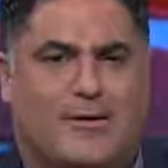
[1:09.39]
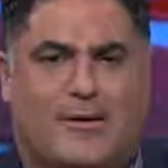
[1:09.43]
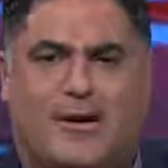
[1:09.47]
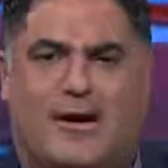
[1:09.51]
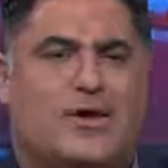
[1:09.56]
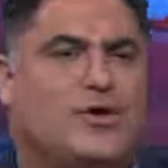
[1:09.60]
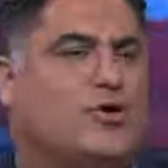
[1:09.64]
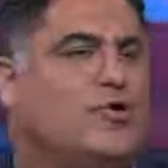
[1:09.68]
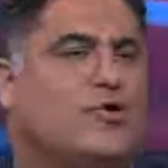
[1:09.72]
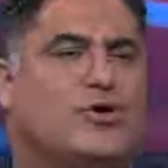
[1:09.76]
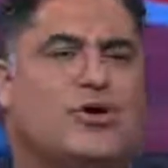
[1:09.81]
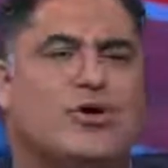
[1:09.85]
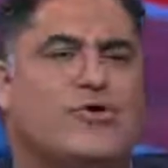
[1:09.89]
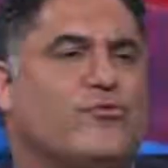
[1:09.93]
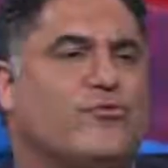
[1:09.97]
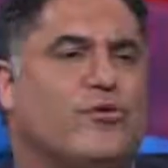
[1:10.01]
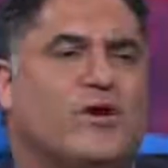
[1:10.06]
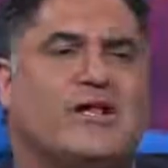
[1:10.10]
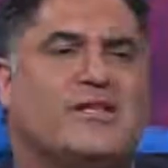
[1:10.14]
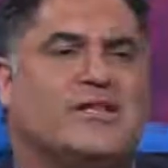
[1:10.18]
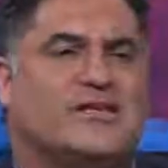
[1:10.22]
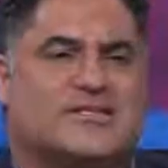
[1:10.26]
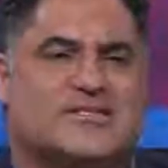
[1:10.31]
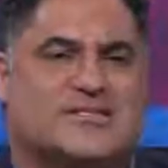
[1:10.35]
And you could
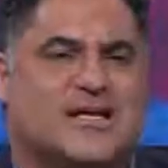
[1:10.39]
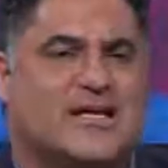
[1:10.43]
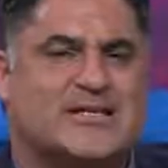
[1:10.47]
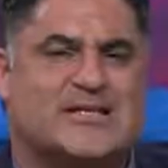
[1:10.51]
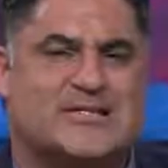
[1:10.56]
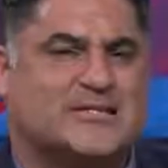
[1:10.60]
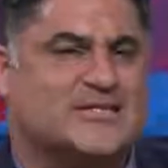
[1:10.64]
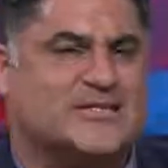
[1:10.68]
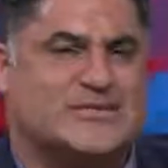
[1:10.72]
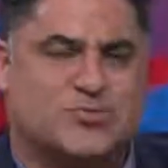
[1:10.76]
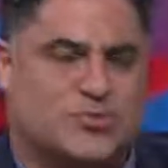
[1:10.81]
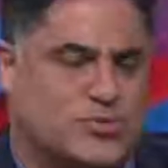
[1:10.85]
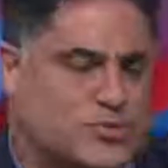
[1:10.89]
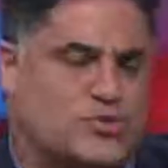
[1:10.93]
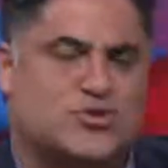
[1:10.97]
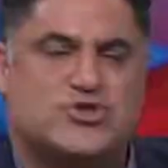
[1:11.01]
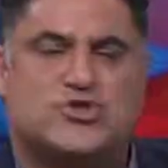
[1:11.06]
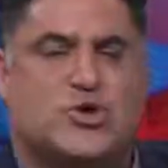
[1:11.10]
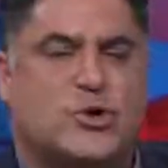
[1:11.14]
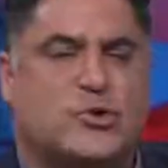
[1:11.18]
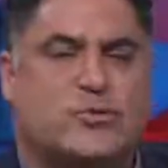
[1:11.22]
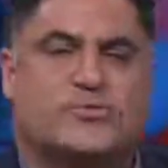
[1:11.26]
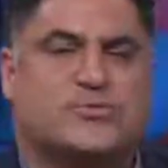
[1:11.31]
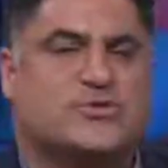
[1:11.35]
read the sentences, we'll
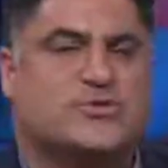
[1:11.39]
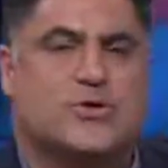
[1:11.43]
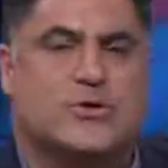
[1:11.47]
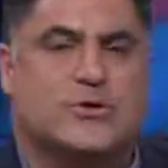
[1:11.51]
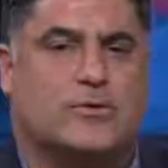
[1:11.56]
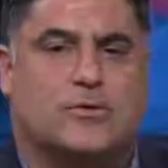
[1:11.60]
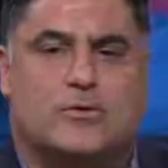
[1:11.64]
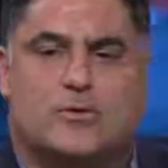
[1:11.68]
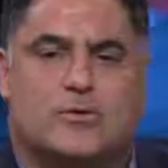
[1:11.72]
show them to you.